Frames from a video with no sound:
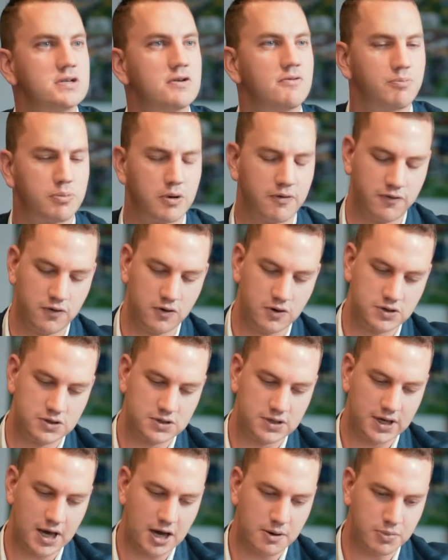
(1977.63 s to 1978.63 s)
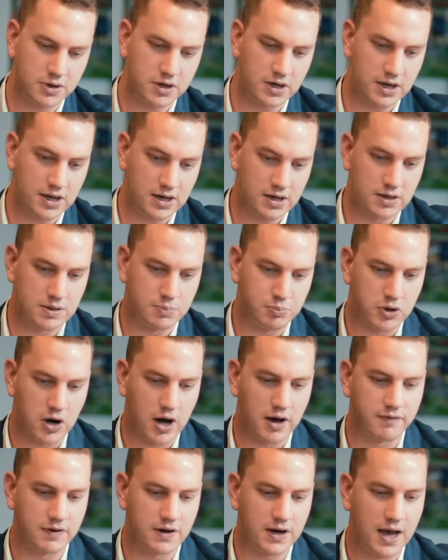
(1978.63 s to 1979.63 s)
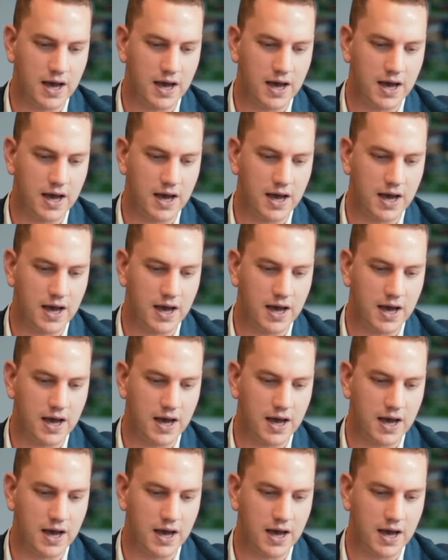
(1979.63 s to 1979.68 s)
You've preferred to keep it in private